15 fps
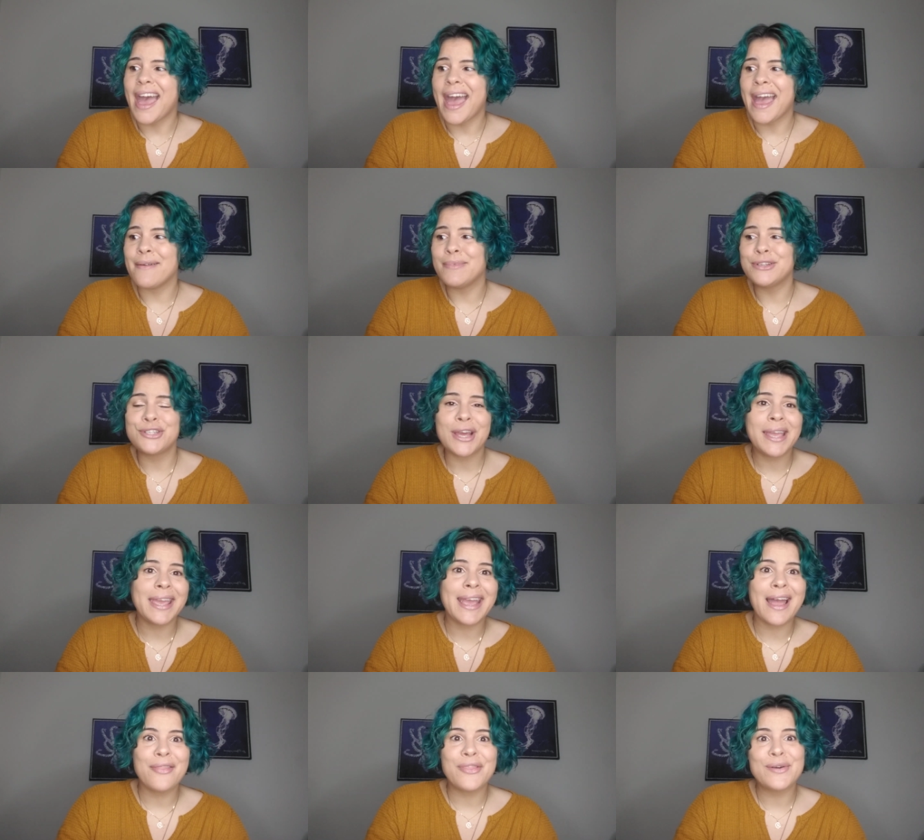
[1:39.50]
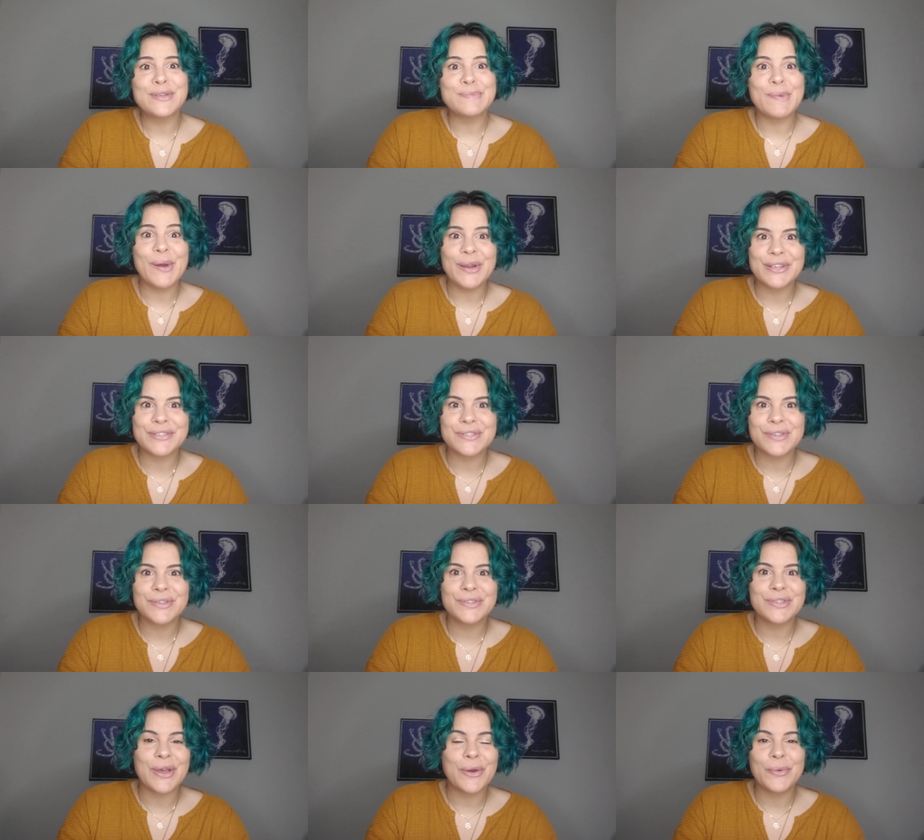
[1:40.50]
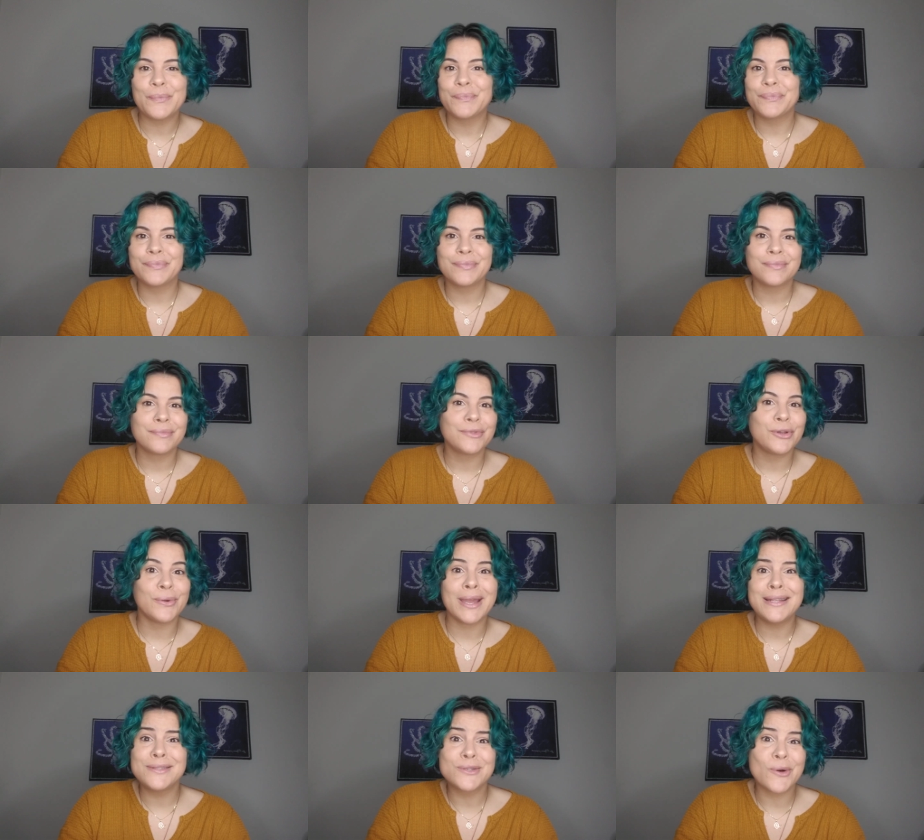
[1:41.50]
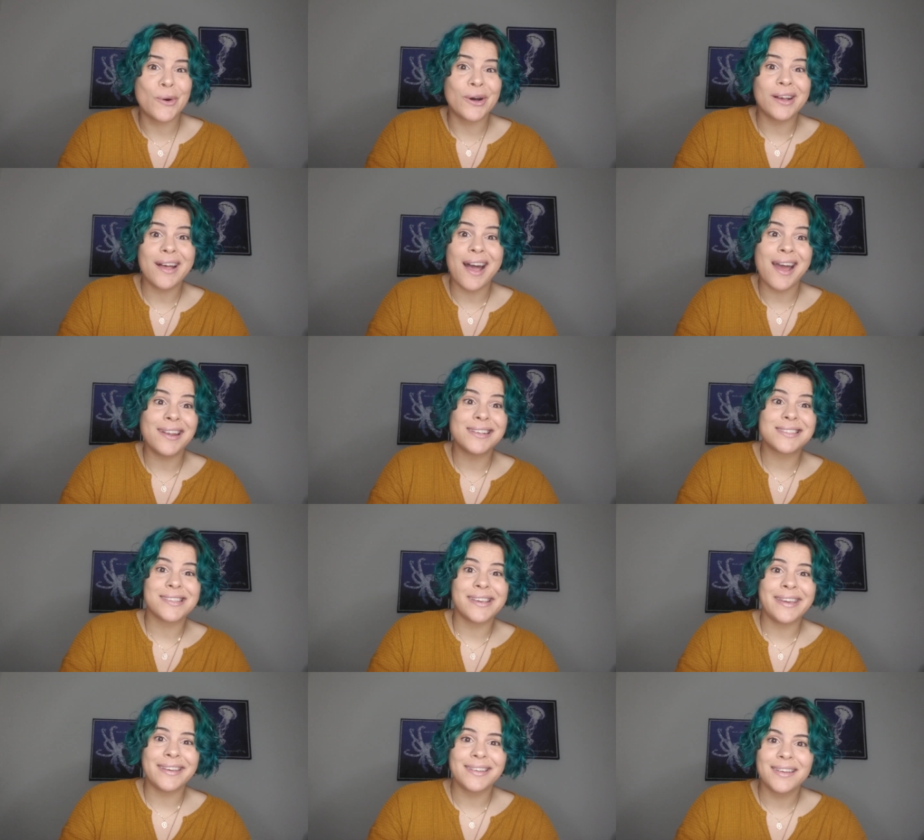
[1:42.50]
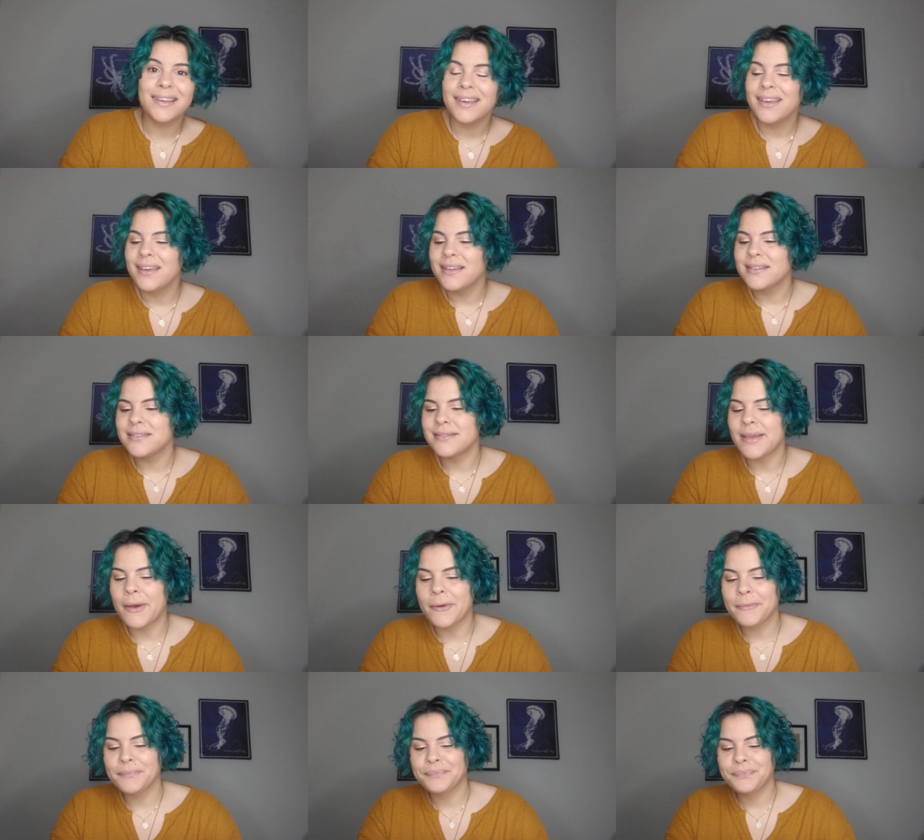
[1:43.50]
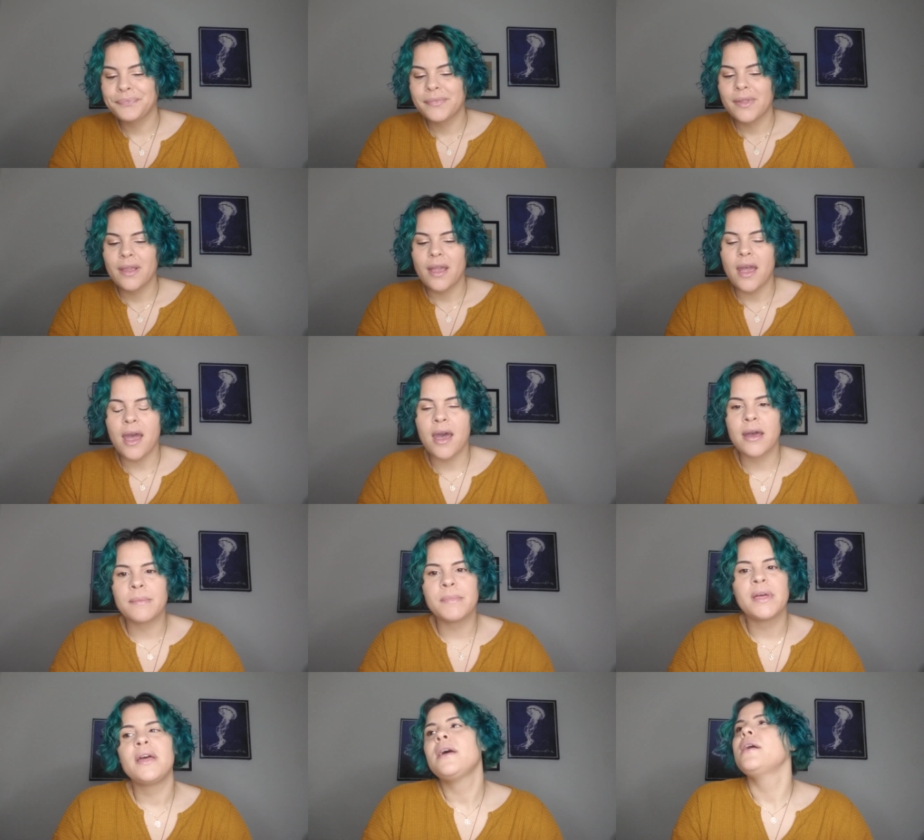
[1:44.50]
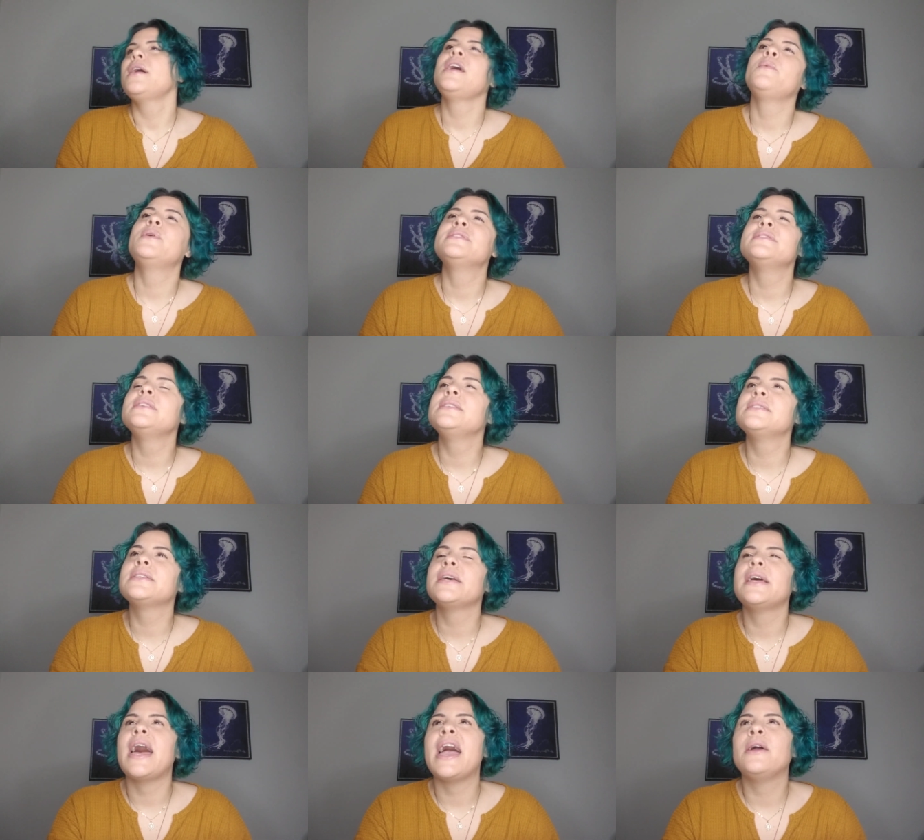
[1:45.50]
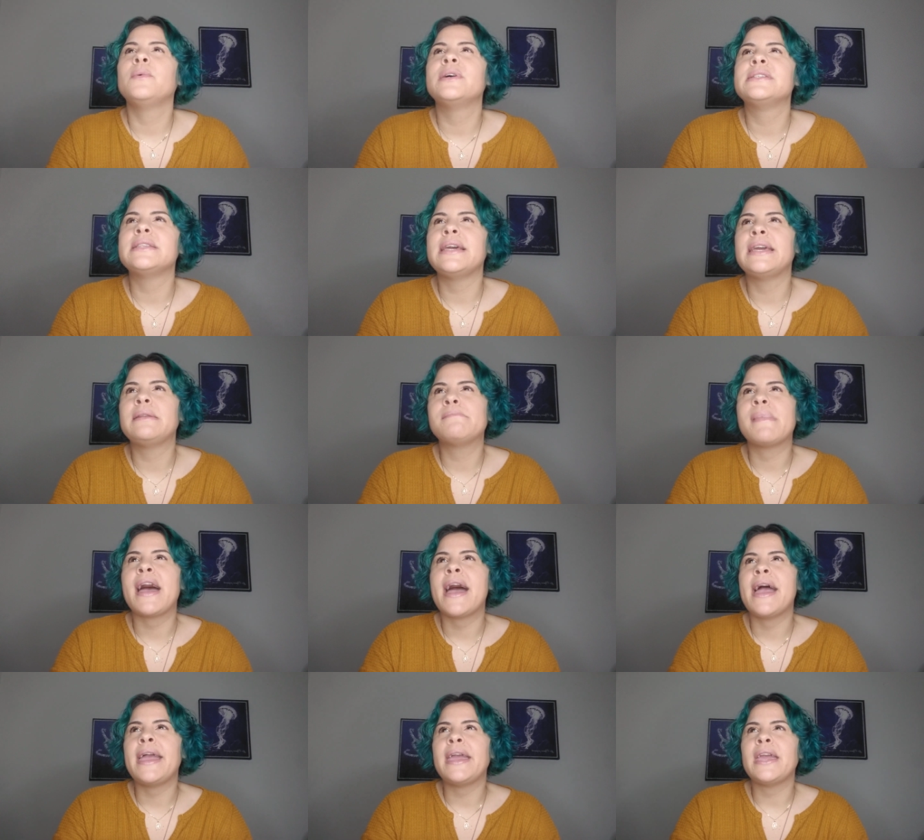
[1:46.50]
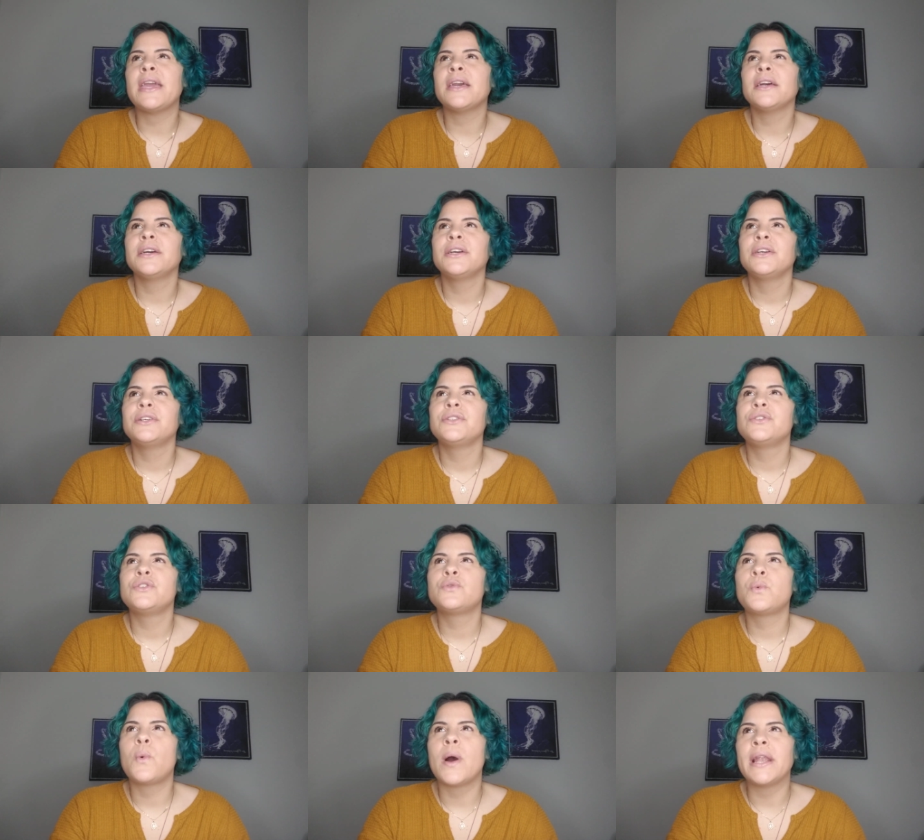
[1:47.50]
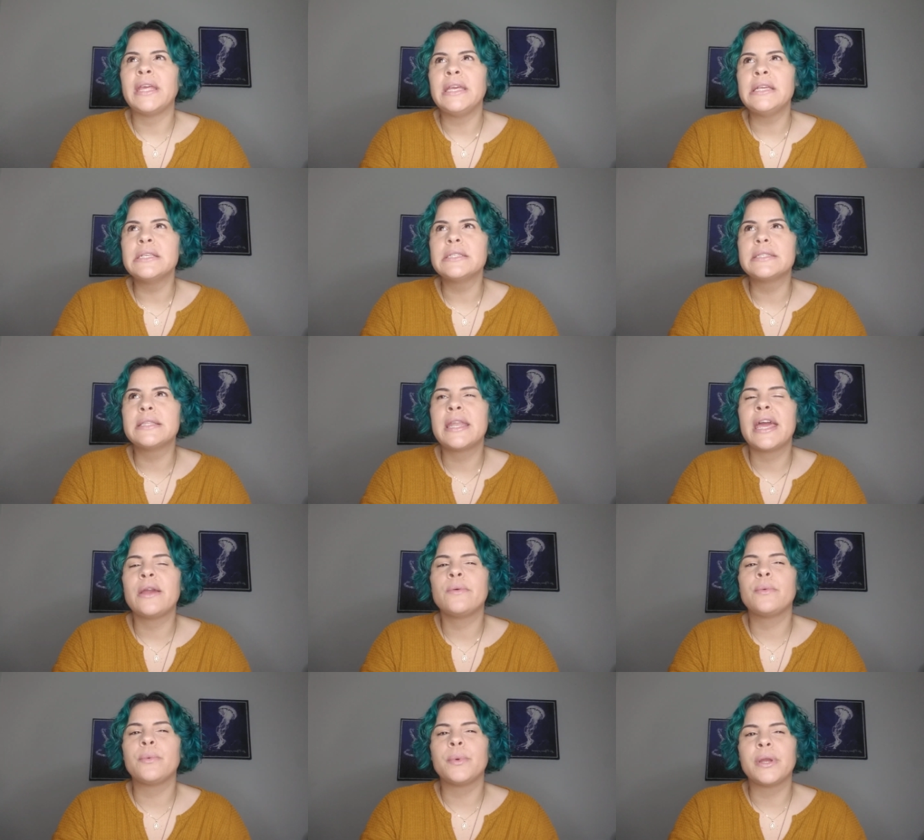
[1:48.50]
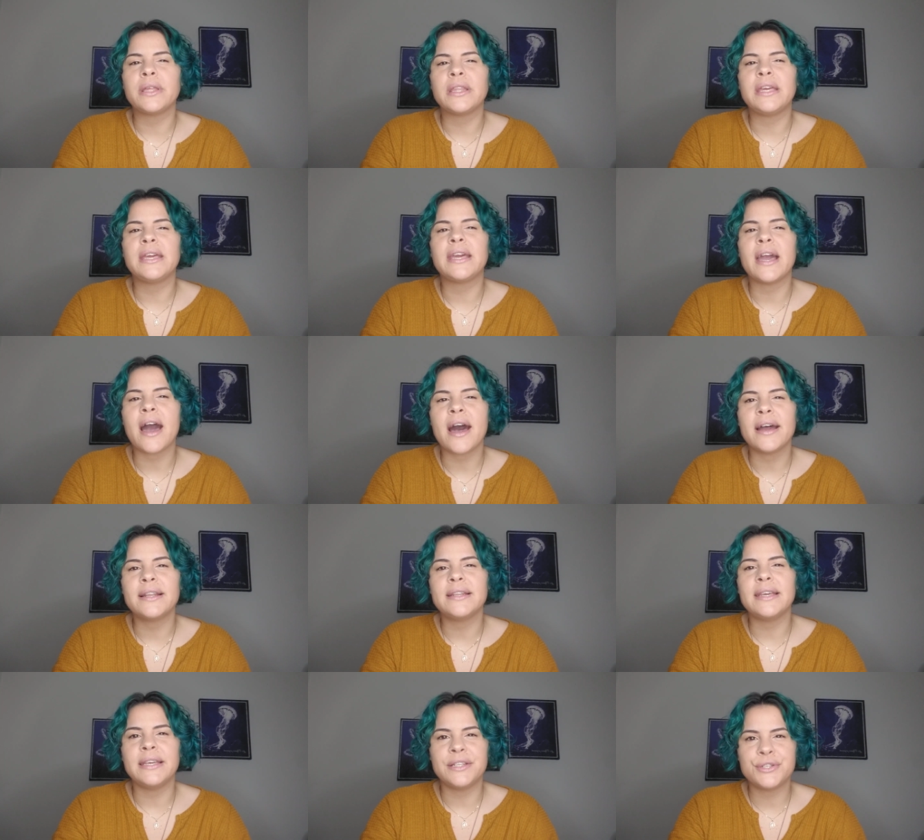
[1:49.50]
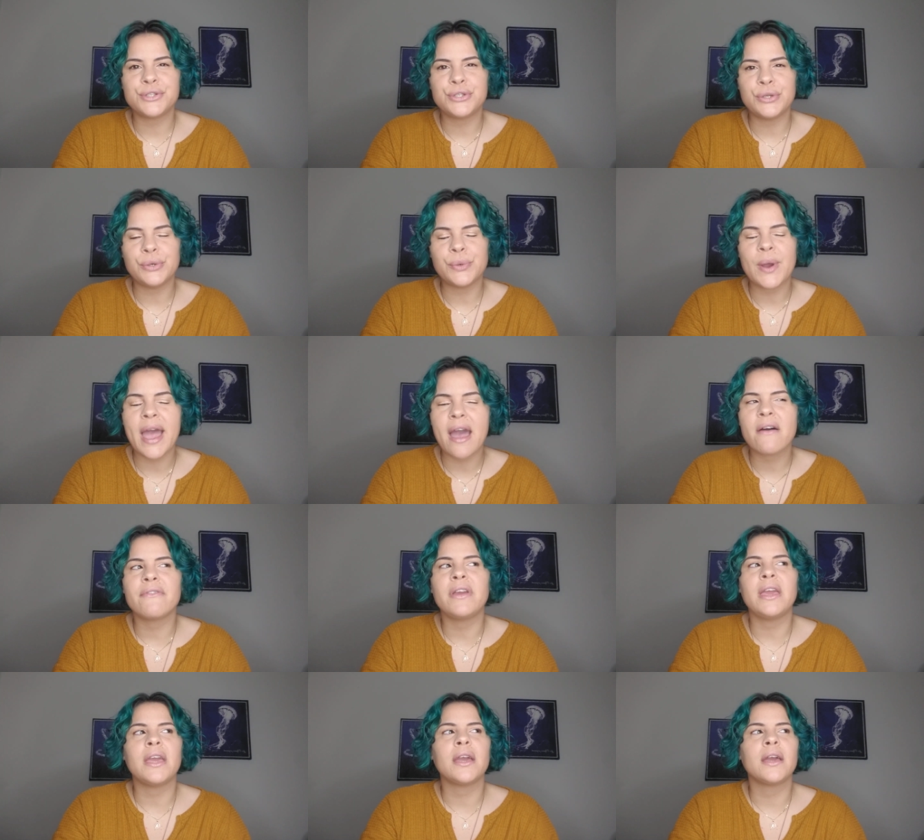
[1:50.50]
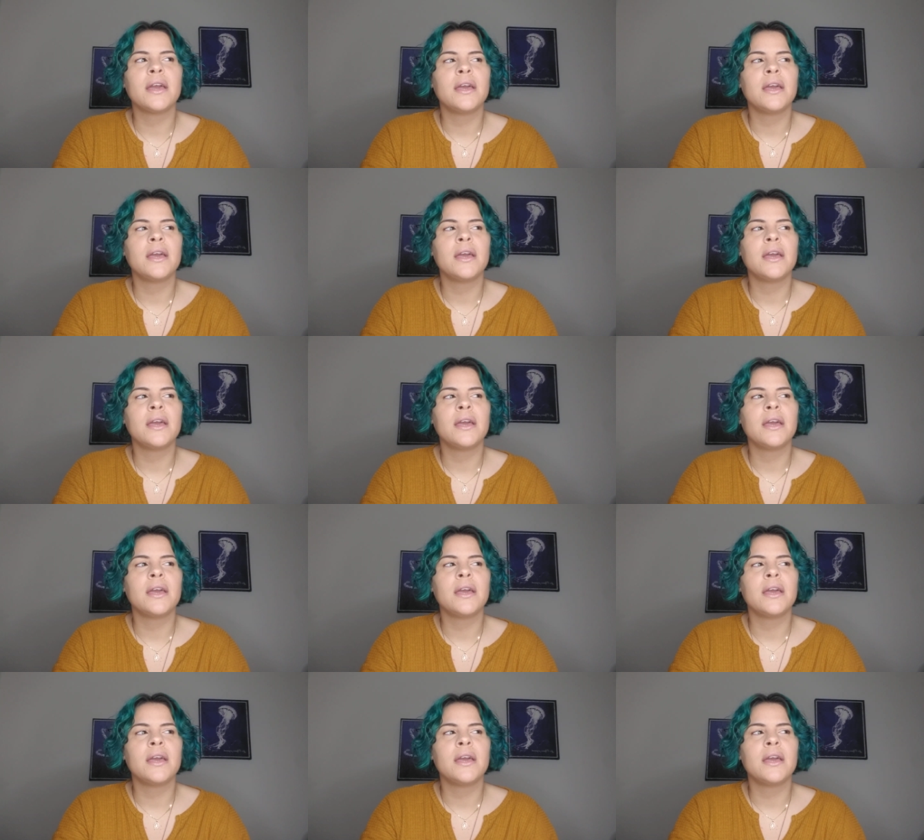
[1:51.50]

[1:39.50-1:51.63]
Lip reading: I've been checking out those books. So grade school, honestly. So it wasn't until I was in my 20s that I really got into having